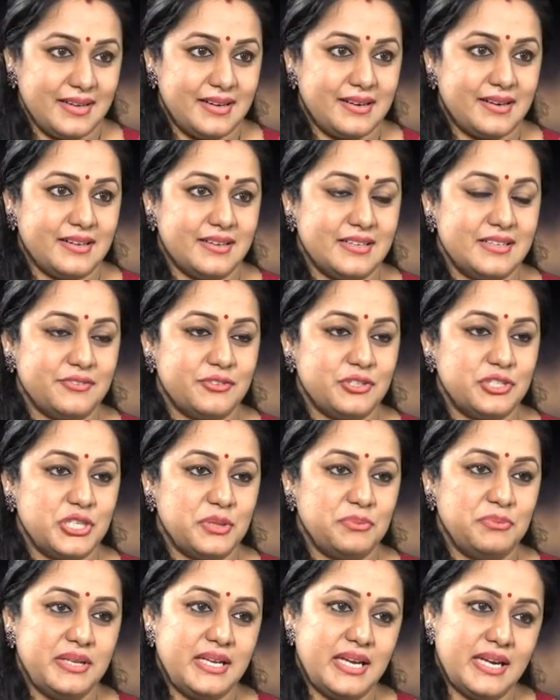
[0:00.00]
Ikkada for
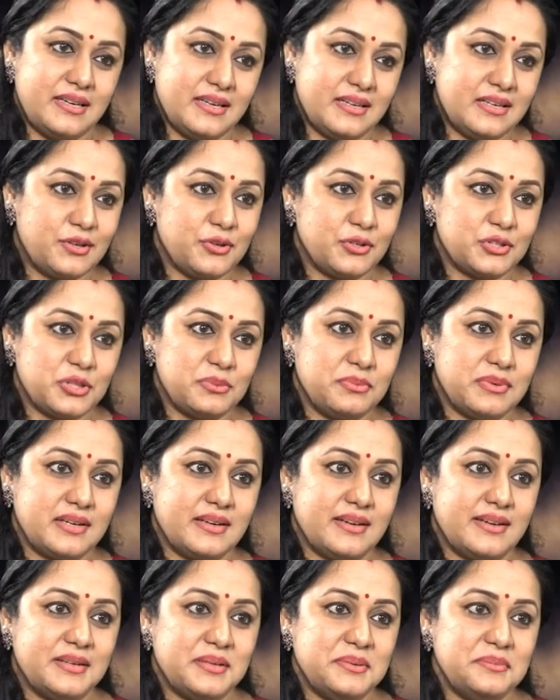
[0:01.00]
Gemini I did Kotta
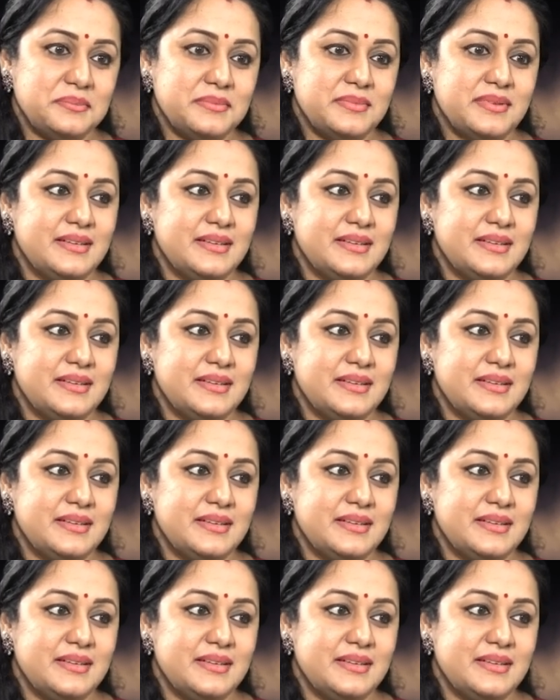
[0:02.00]
Bangaram.